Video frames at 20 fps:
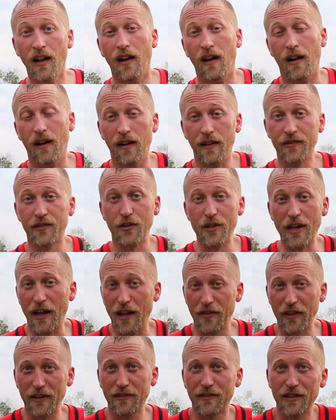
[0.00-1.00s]
Uh, so yeah, I
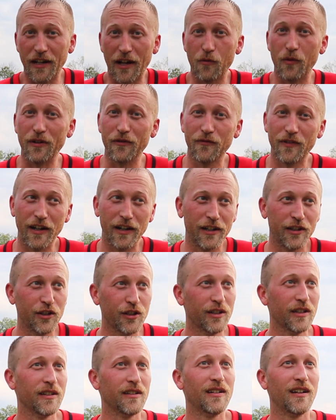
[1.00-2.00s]
think tonight went very
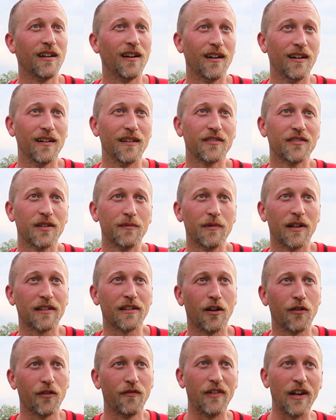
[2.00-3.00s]
good. Uh, seemed like
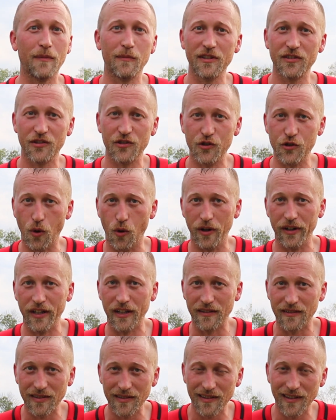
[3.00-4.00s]
all the families enjoyed it.